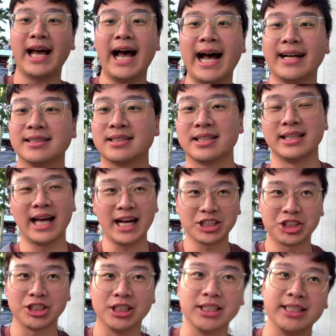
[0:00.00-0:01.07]
at
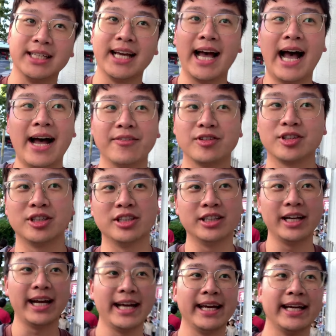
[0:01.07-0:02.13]
Tanashi after
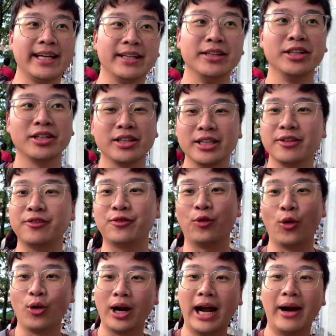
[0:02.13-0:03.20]
a nearly
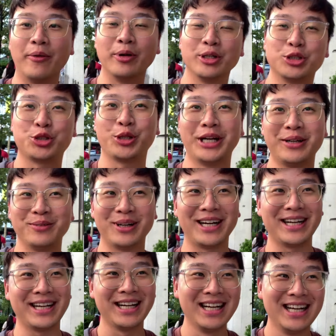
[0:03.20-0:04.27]
4-hour train ride.